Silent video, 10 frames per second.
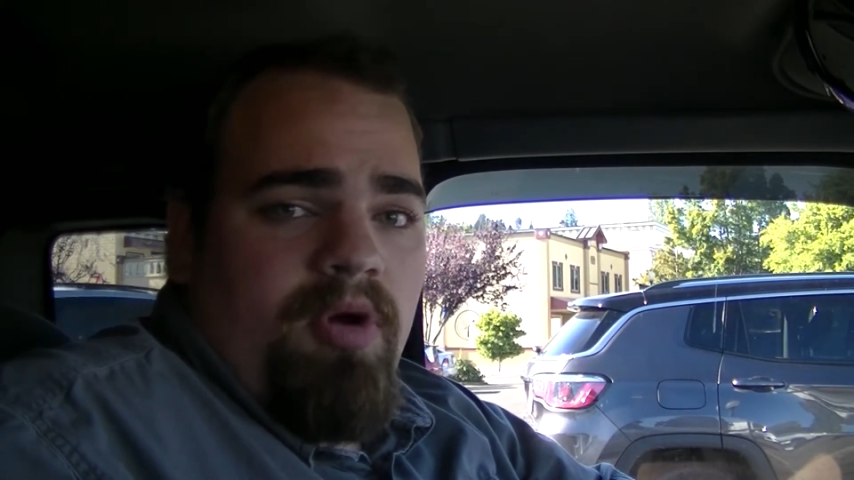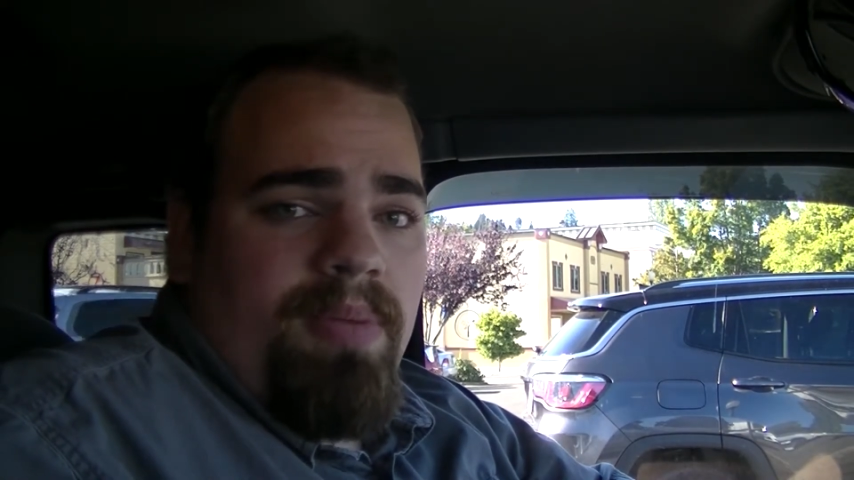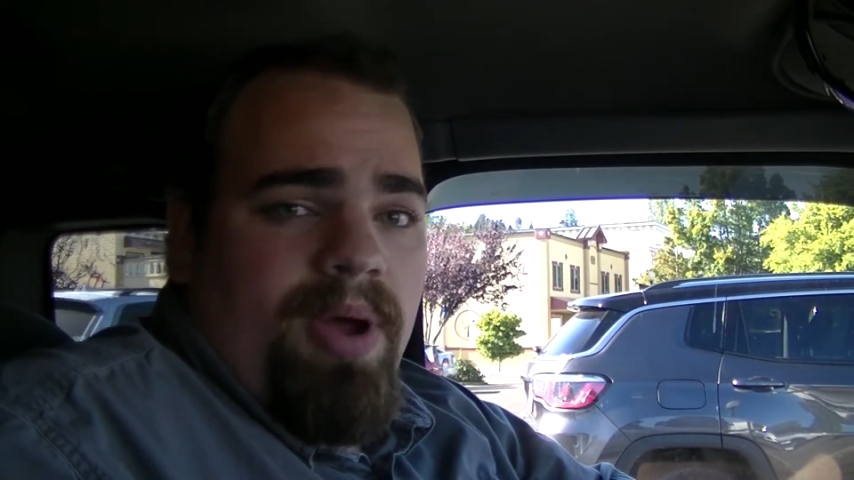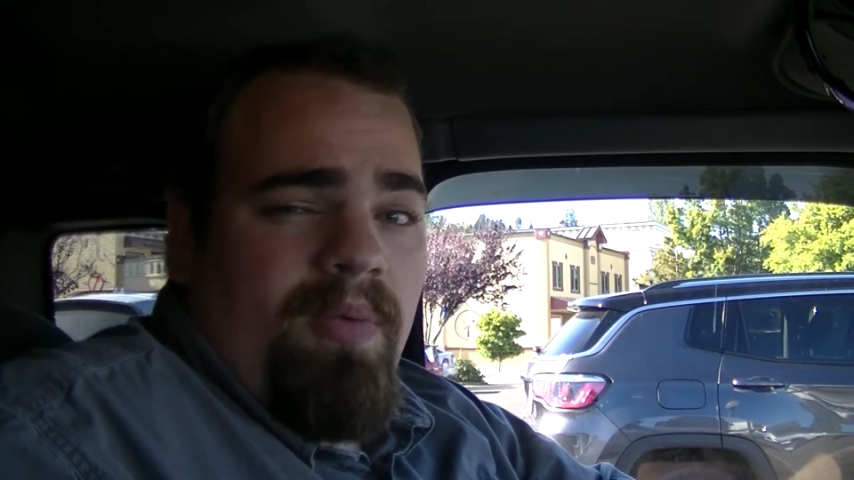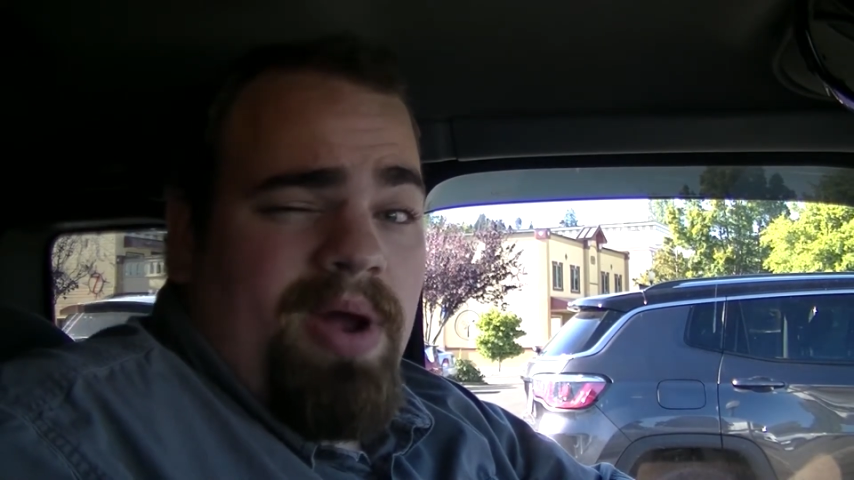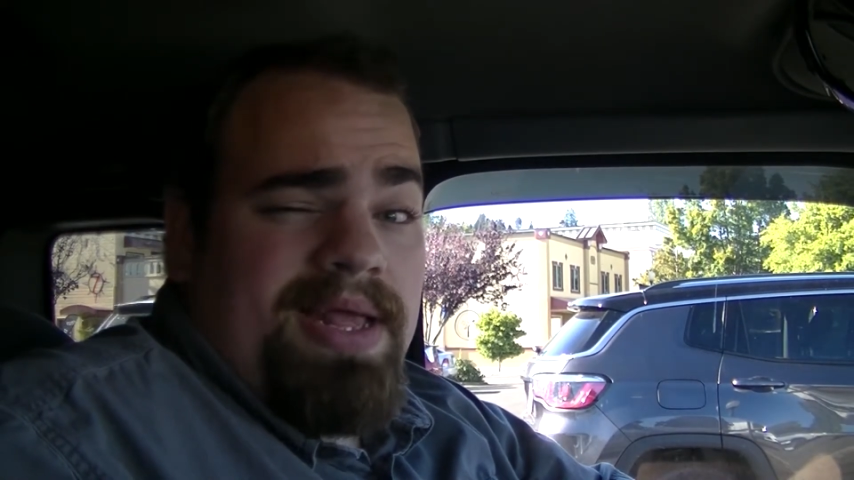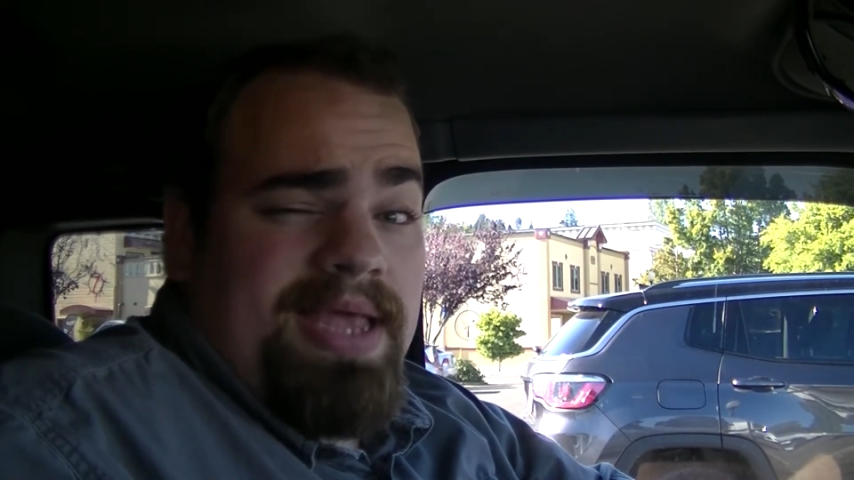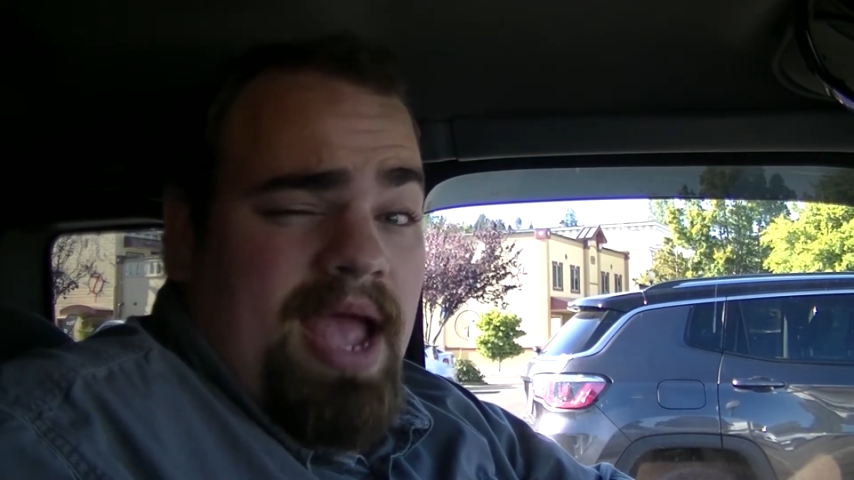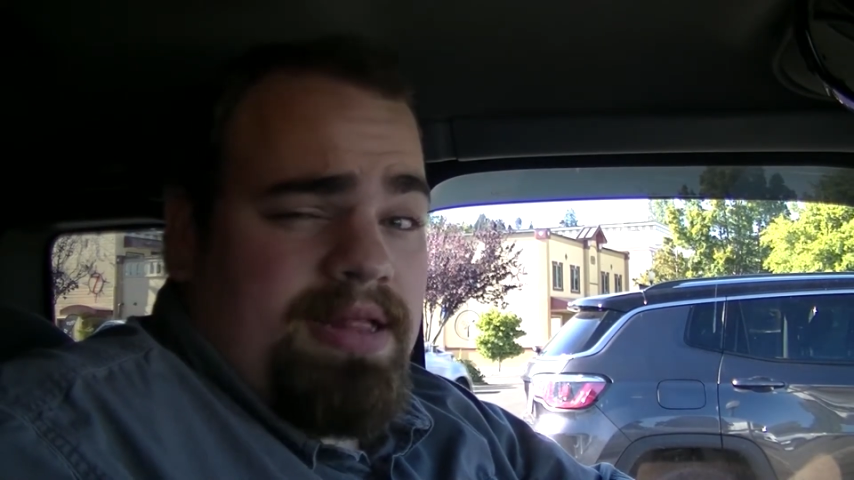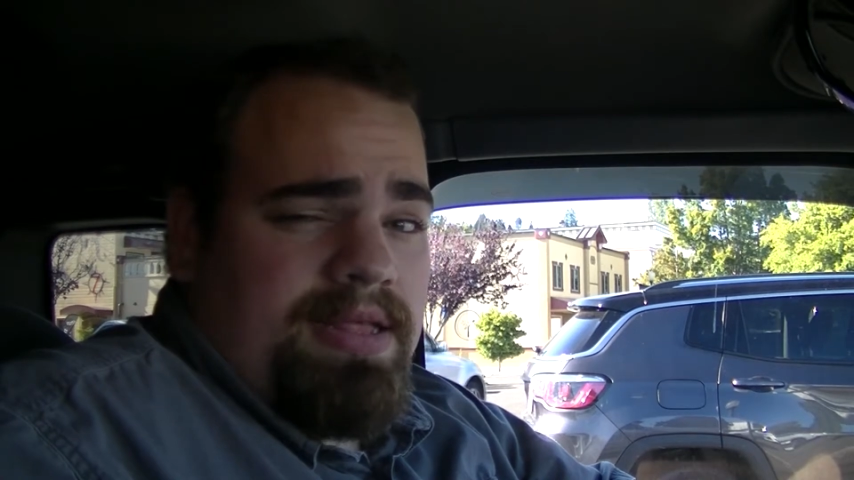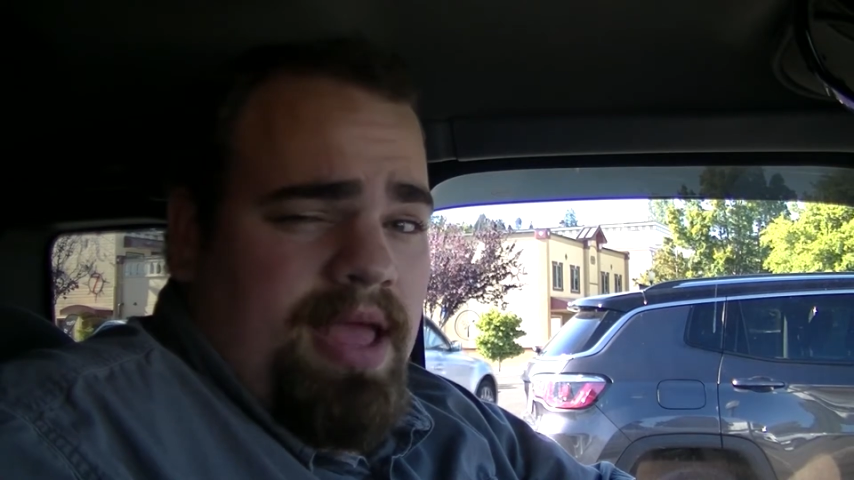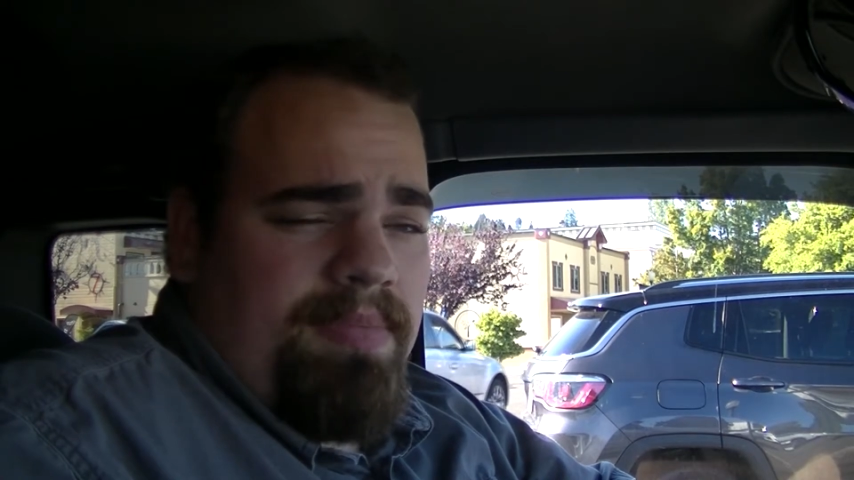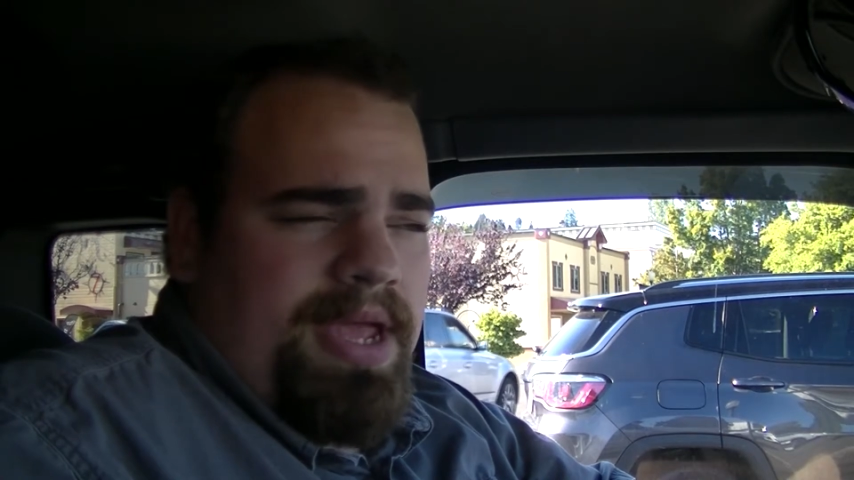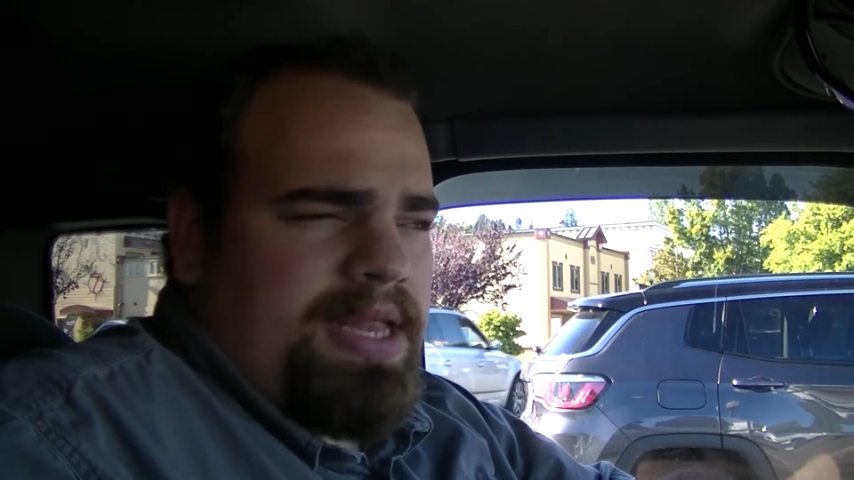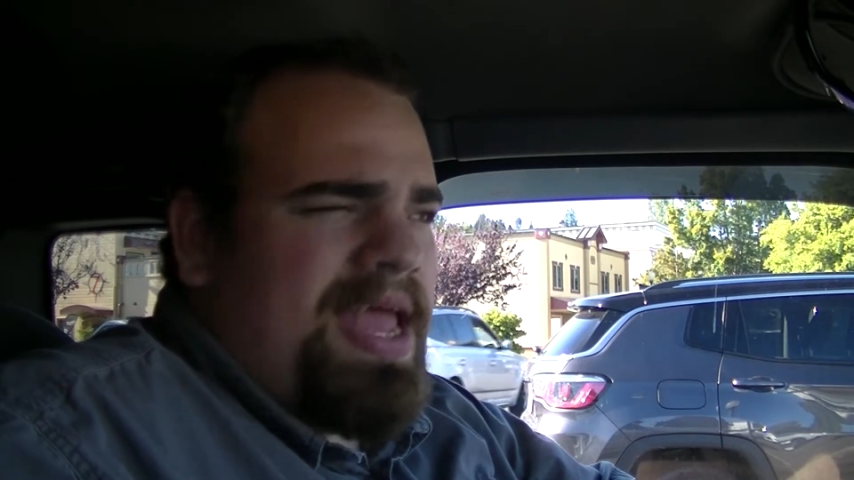more about what exactly that
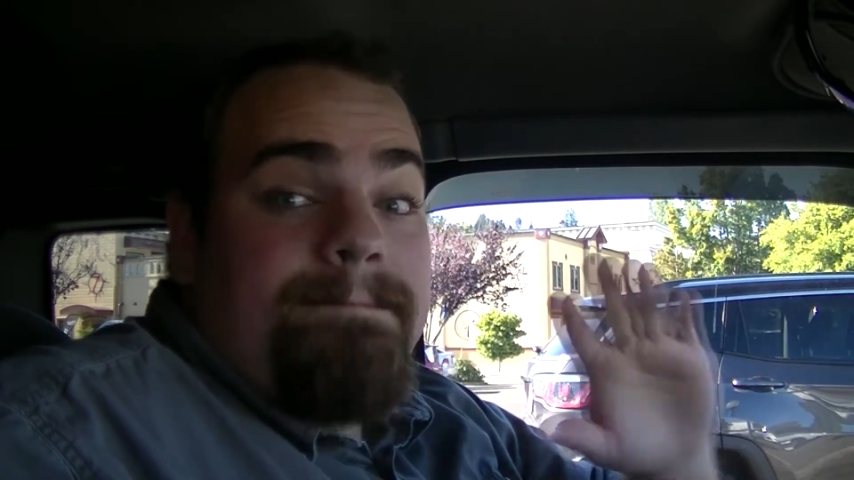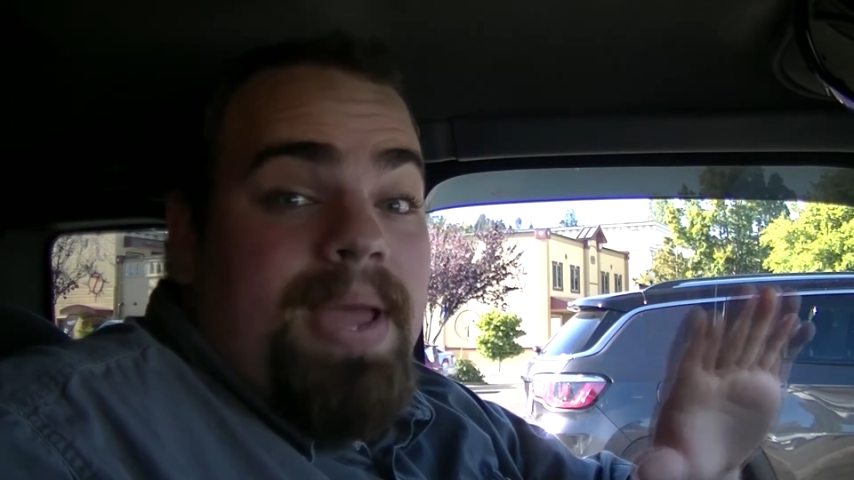means.